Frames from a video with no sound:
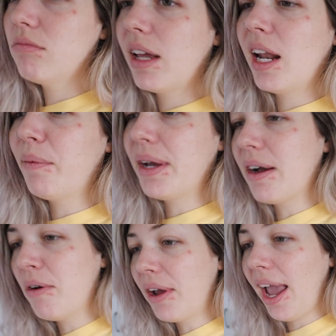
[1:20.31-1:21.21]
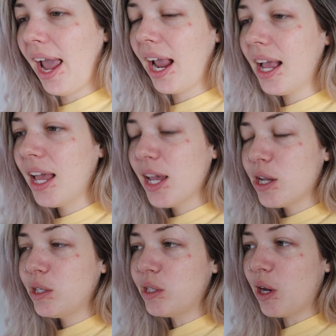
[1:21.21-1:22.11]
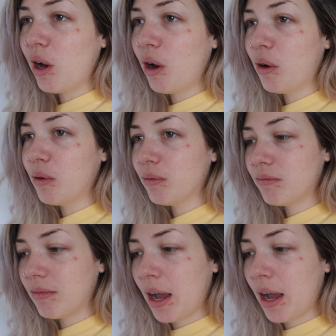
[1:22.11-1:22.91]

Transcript: And I'm like, okay. So oh.